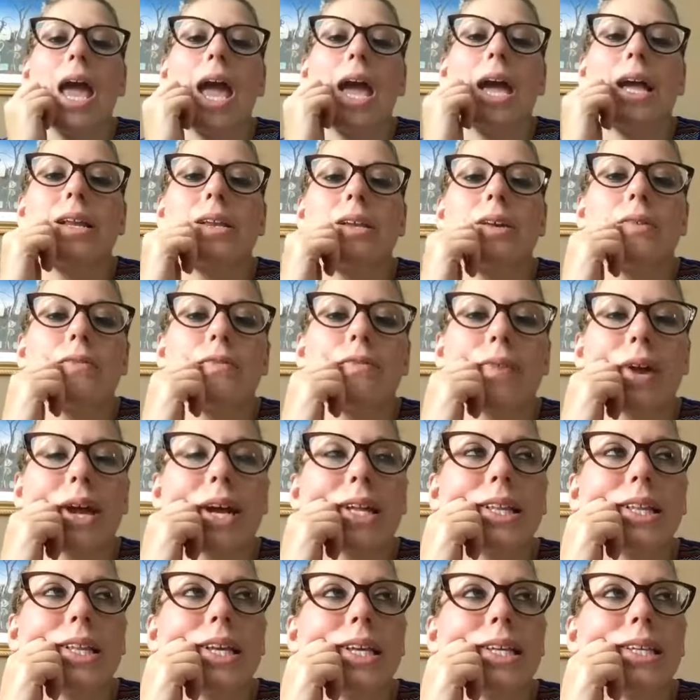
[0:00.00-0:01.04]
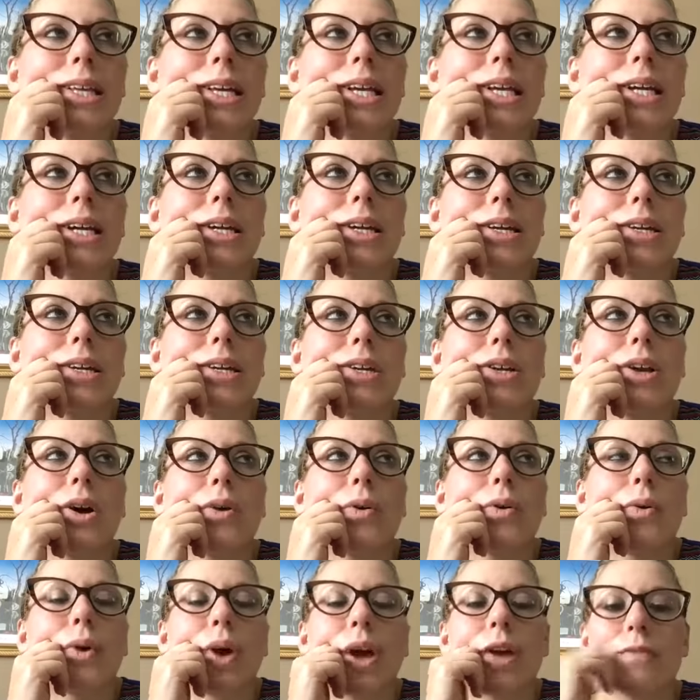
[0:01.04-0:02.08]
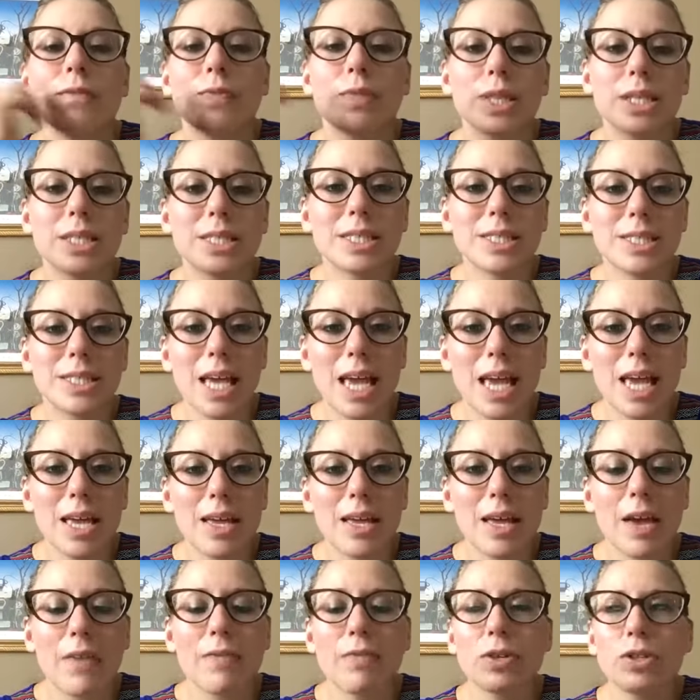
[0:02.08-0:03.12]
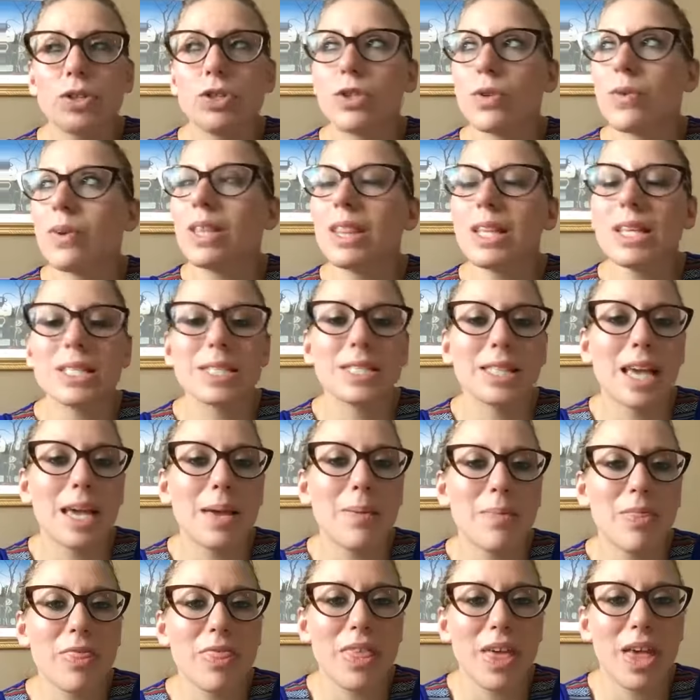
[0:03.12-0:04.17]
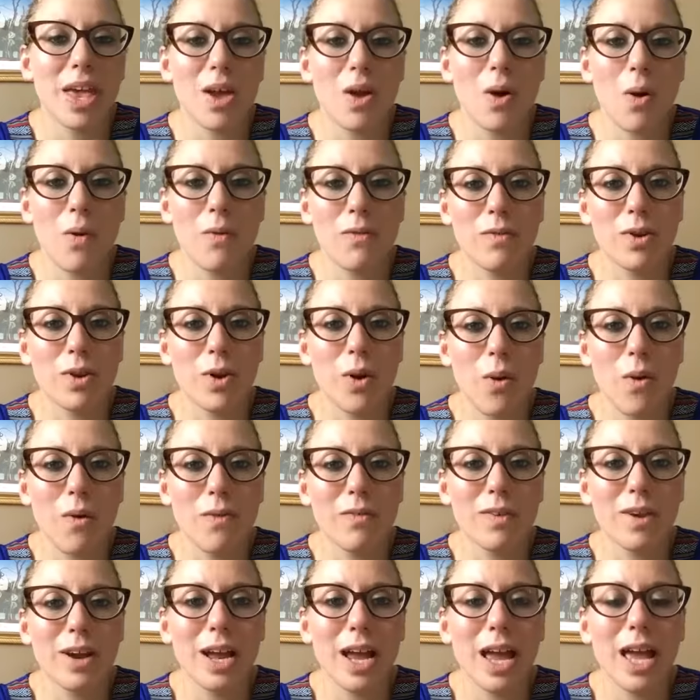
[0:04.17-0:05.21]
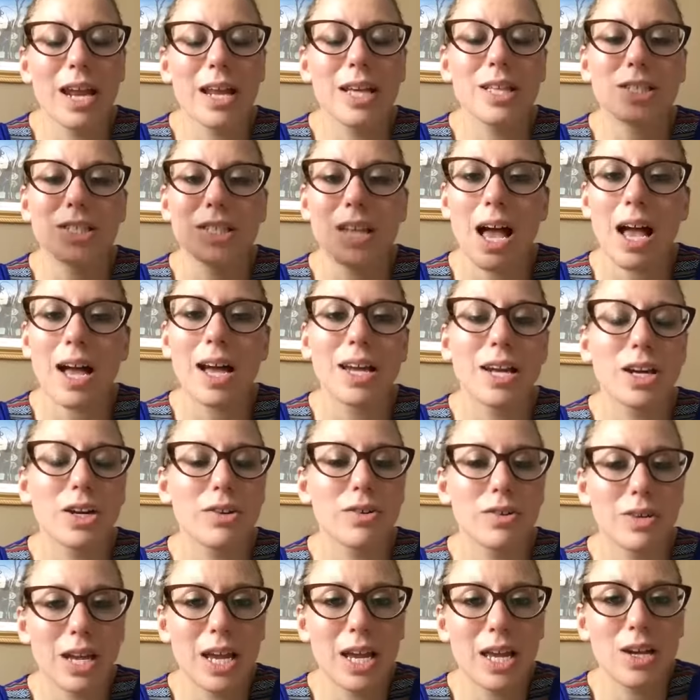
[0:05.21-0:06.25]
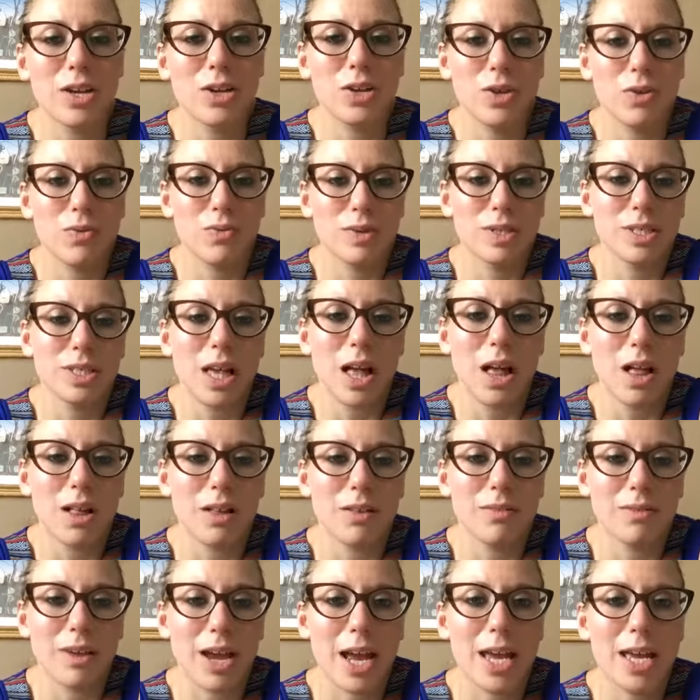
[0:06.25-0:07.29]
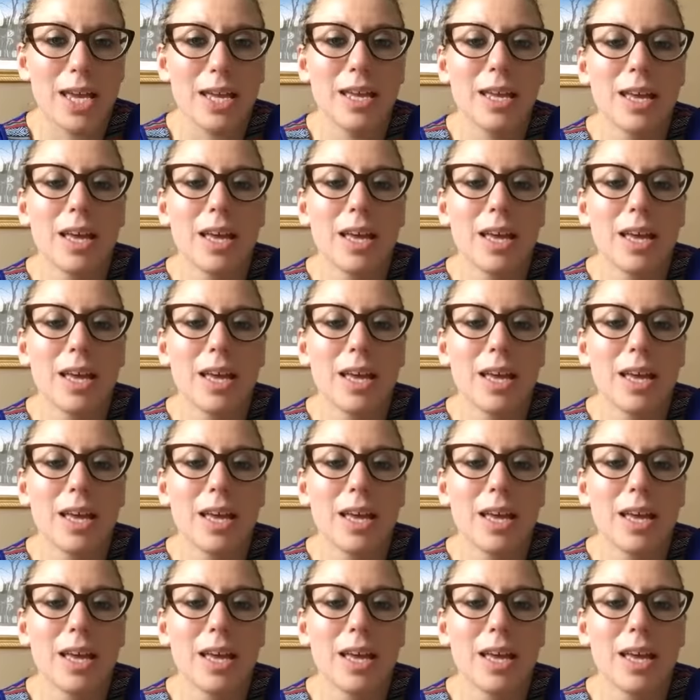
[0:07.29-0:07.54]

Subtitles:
And frankly, if you're doing the same thing over and over again, it's not going to create a new result, right?